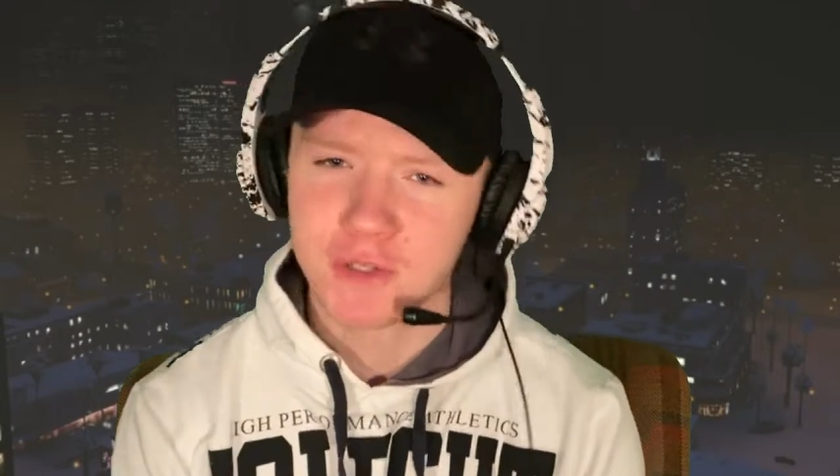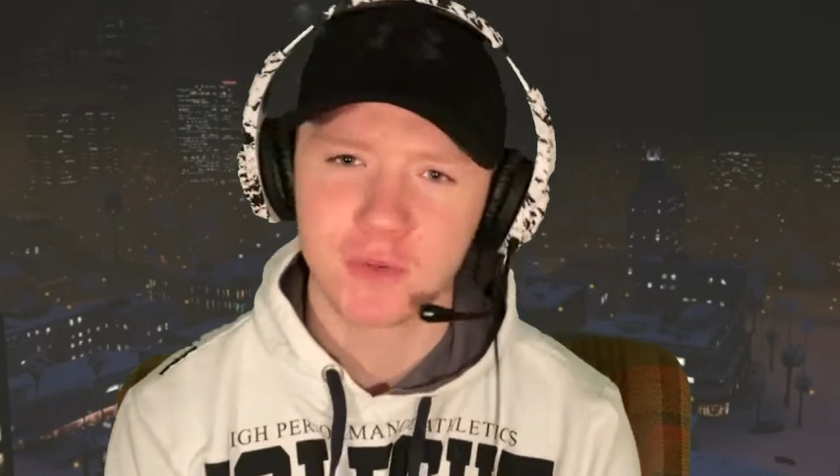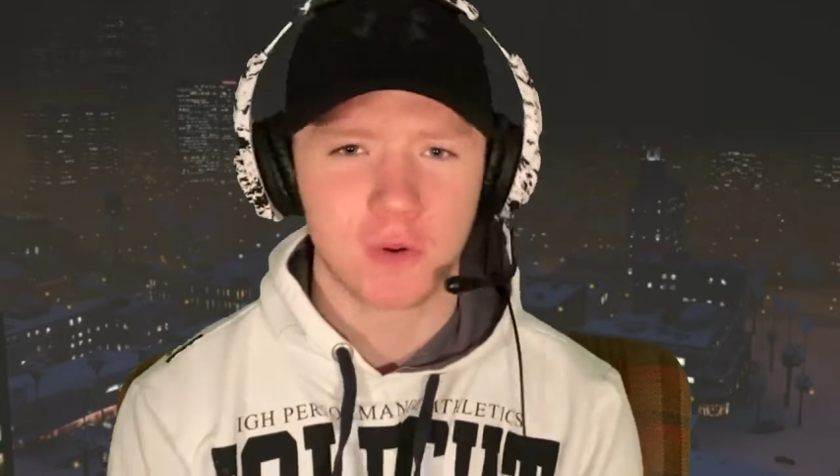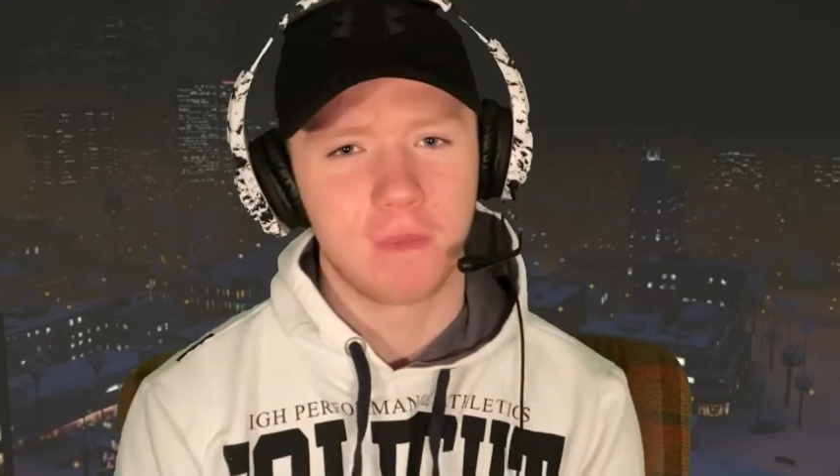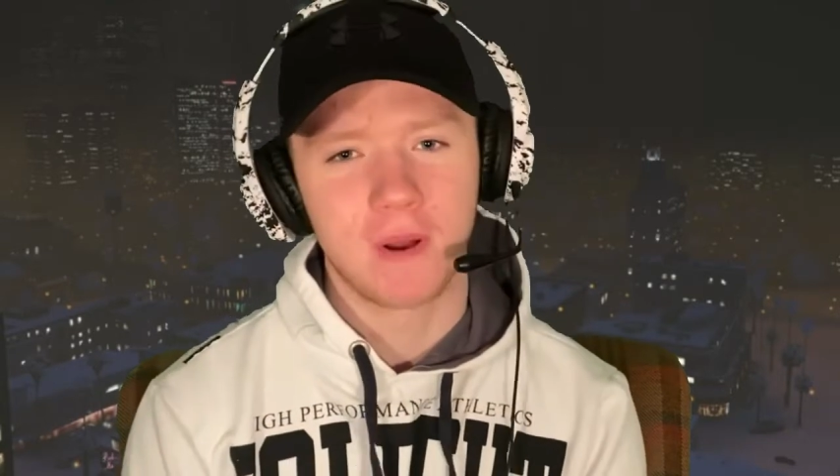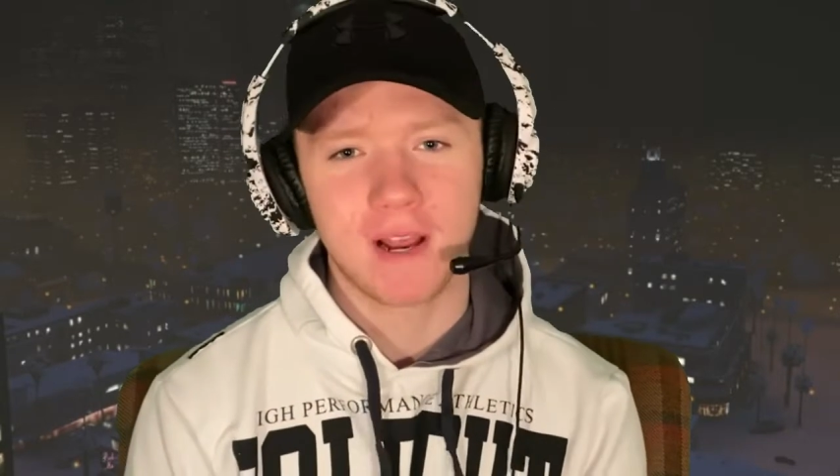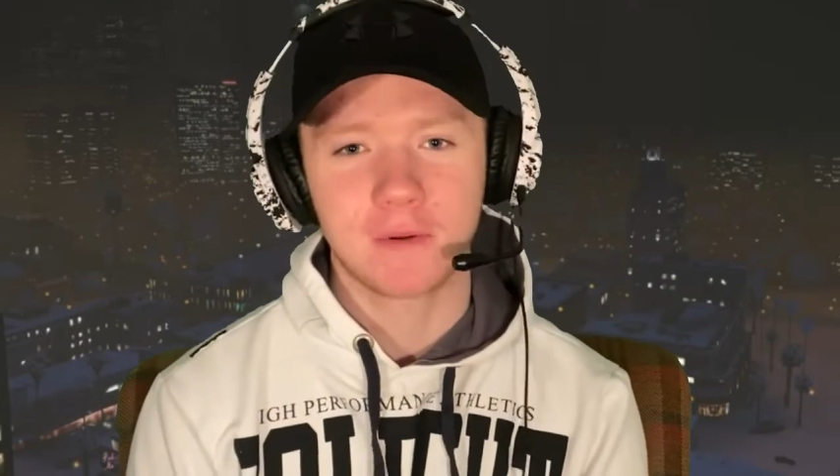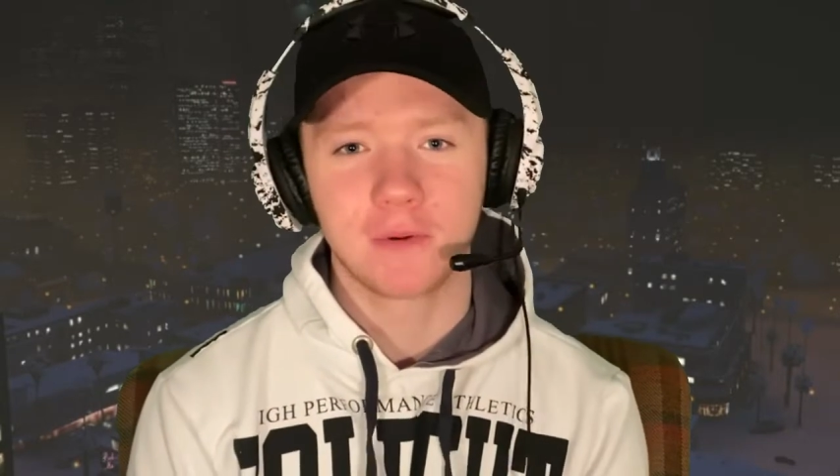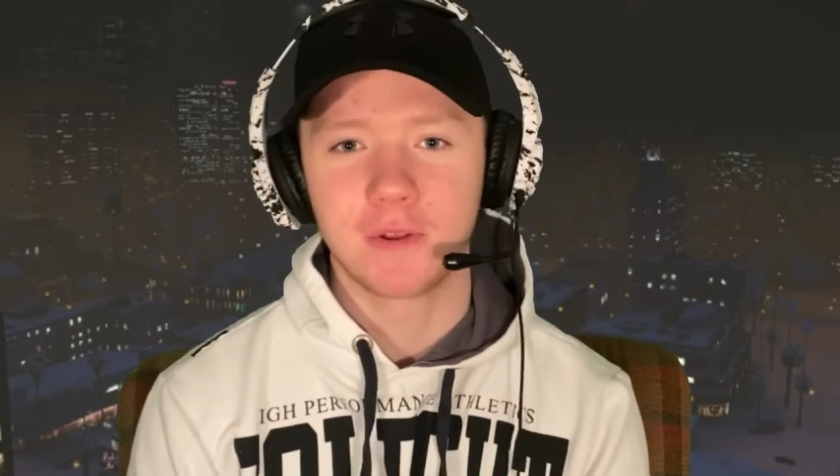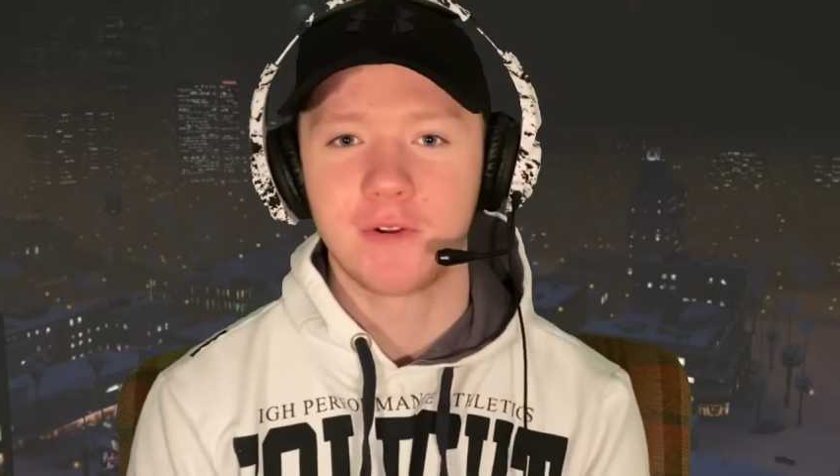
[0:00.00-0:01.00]
house, and we're
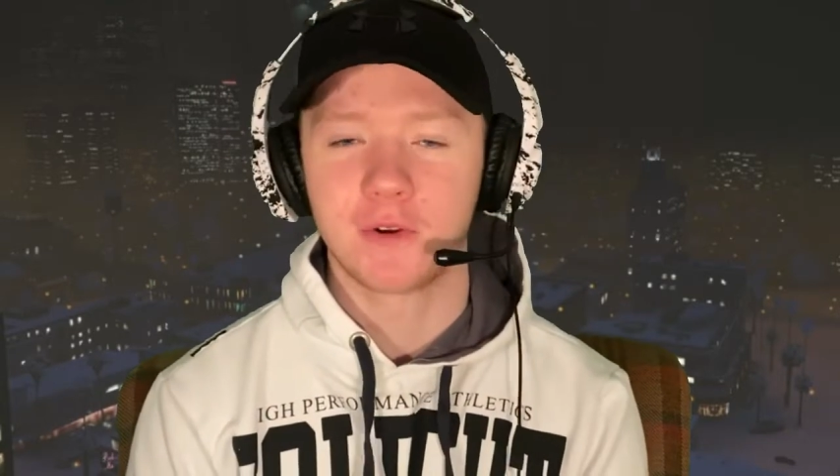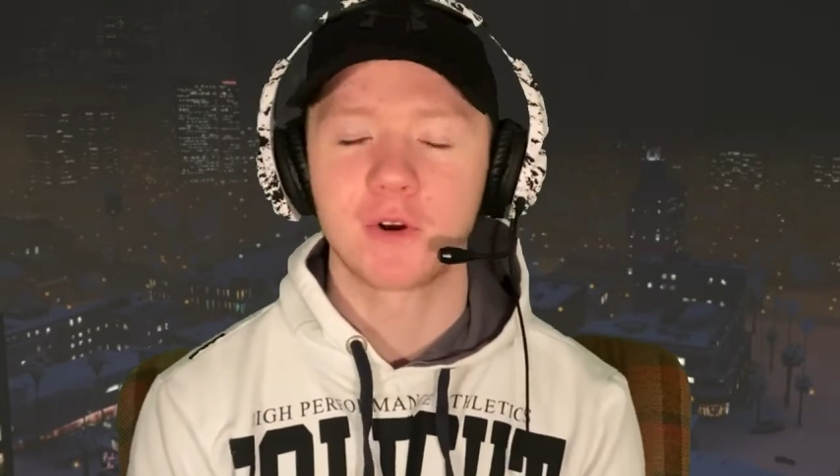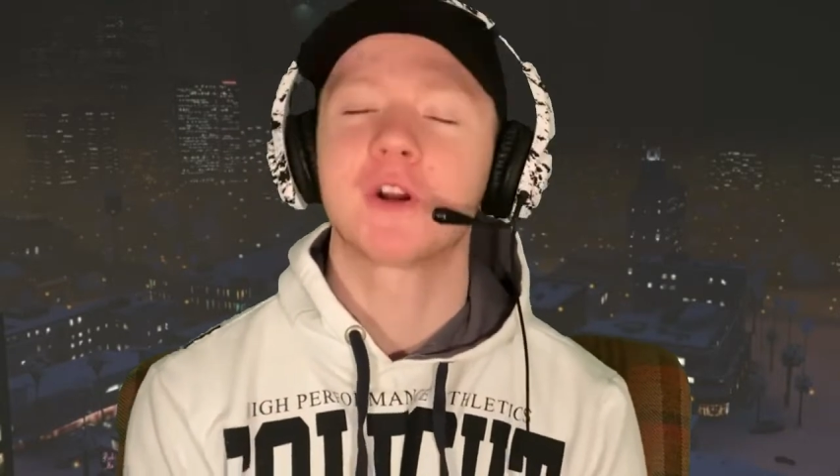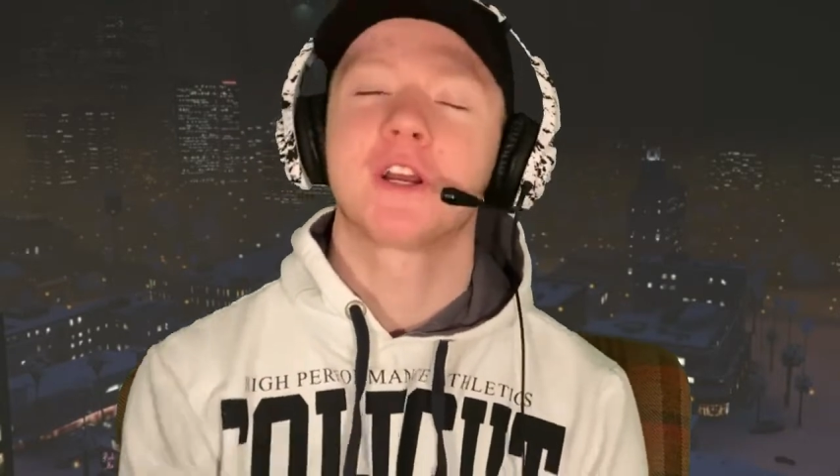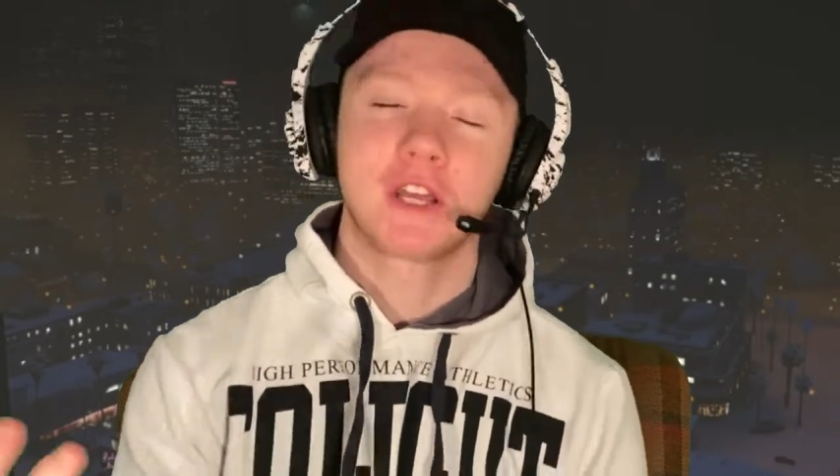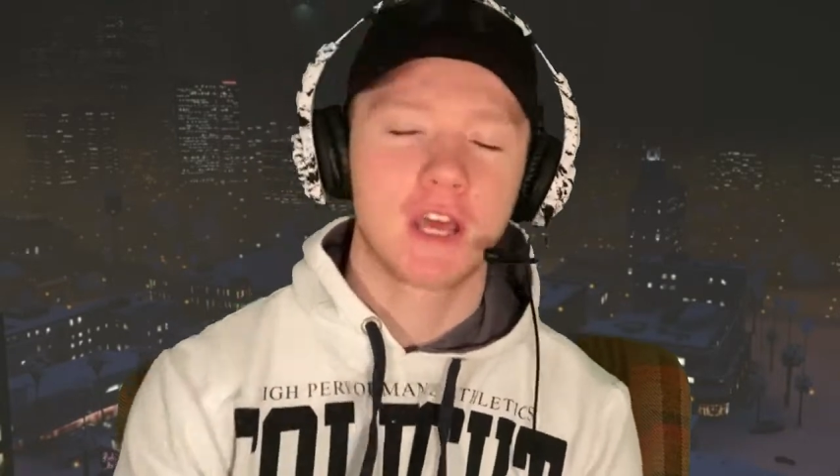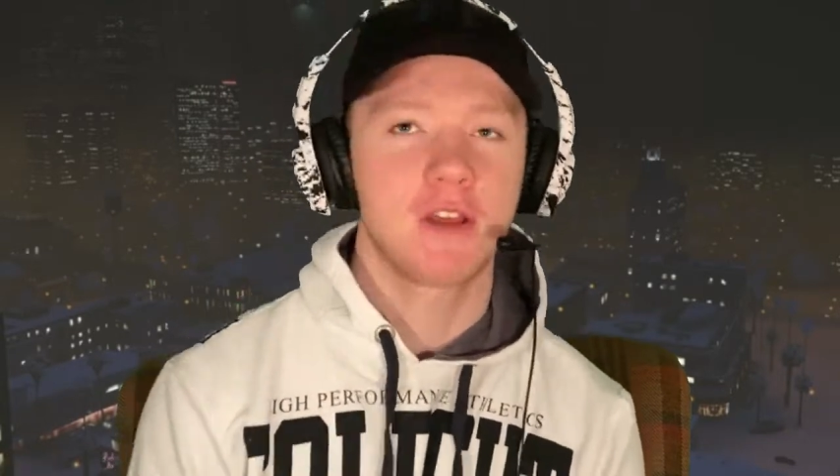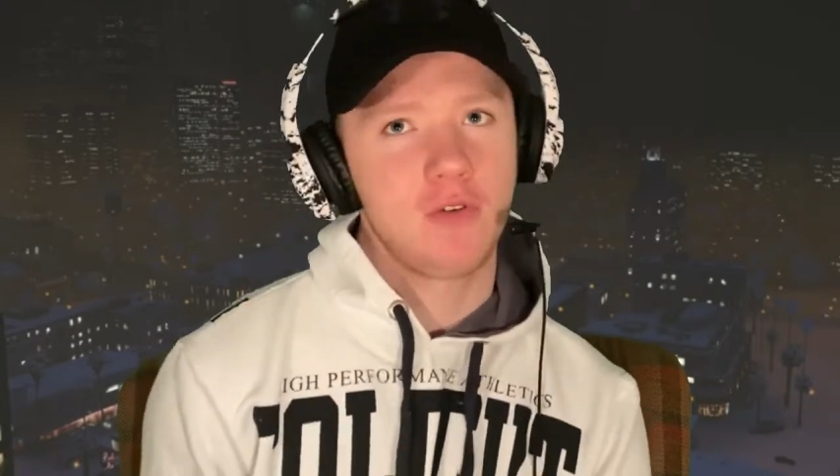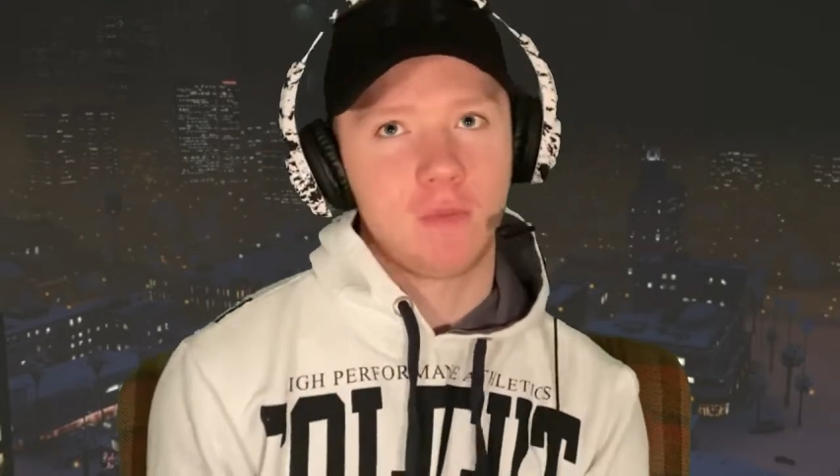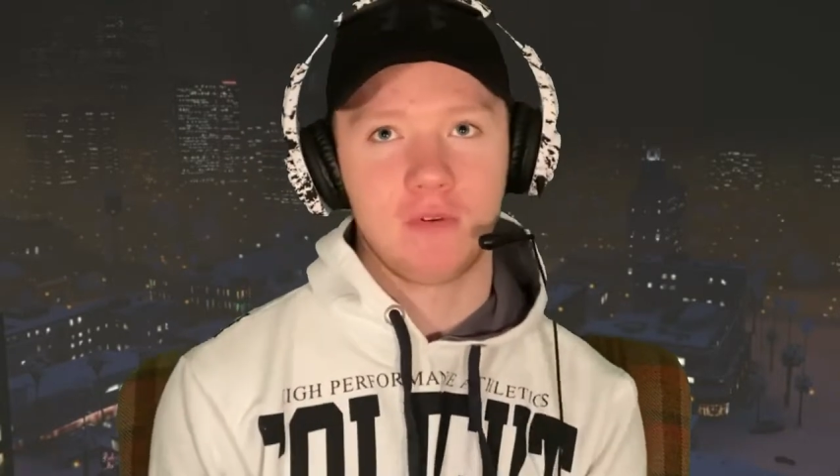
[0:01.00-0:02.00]
back with another
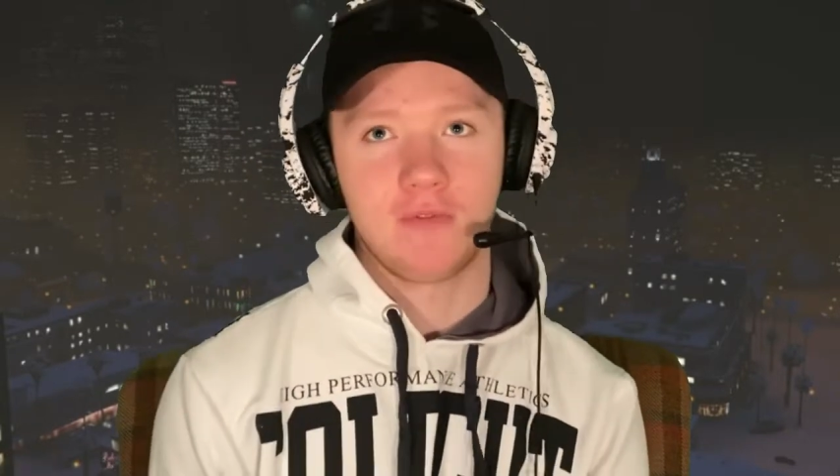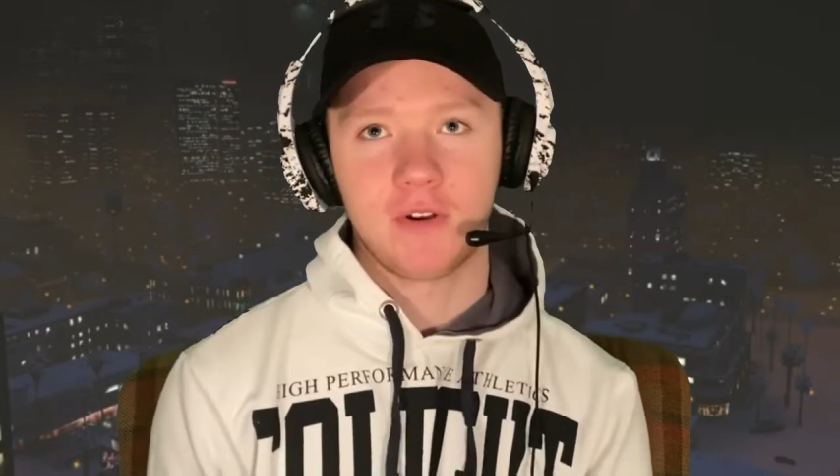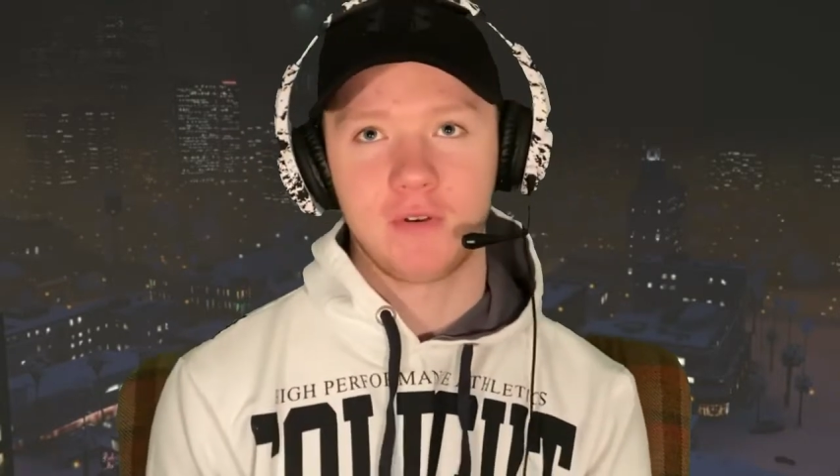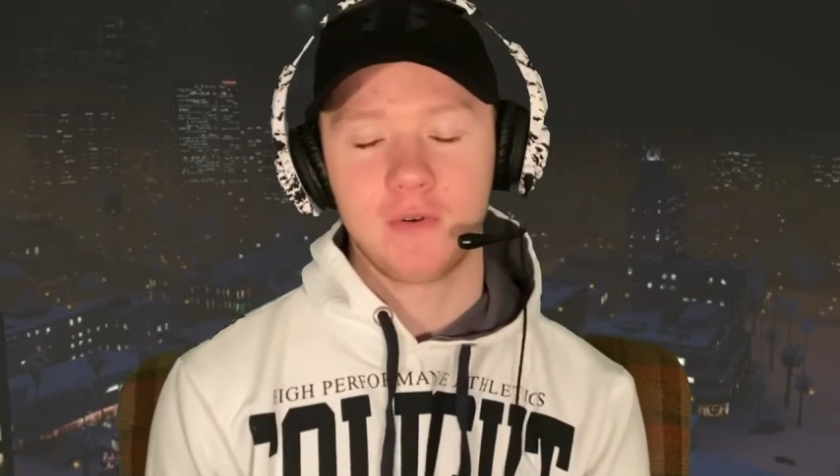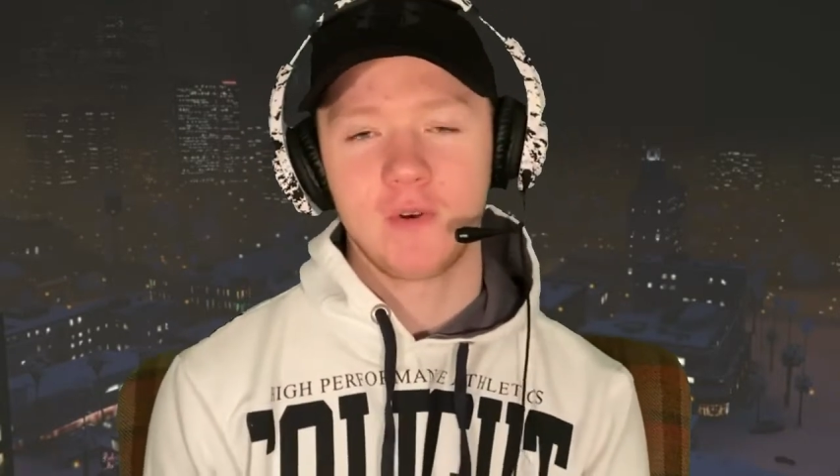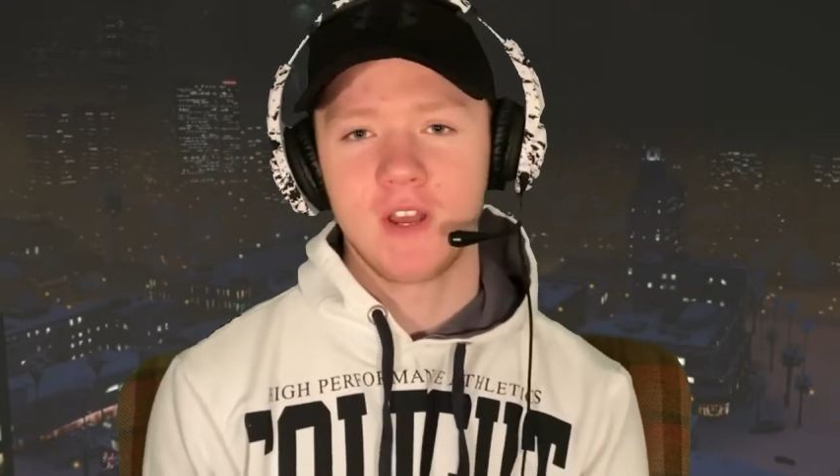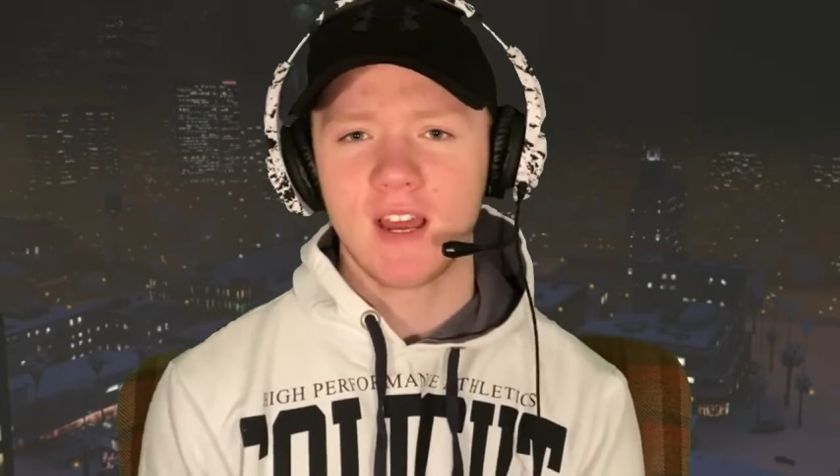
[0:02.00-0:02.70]
King Cripple Vado.